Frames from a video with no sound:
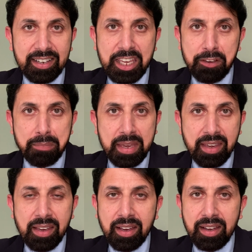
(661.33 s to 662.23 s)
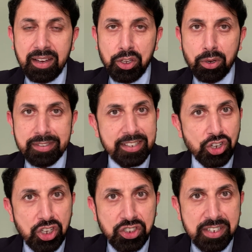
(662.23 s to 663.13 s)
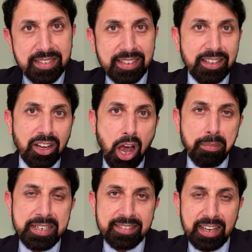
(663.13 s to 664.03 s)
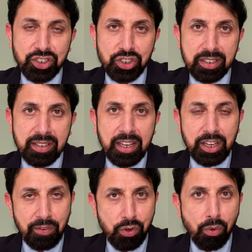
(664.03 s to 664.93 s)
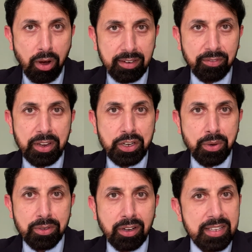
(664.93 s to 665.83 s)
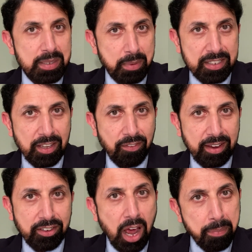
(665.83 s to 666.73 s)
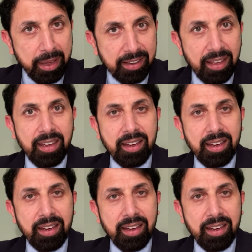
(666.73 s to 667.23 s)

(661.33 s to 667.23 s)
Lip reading: give me your suggestions in the comment section if you want videos on a specific topic.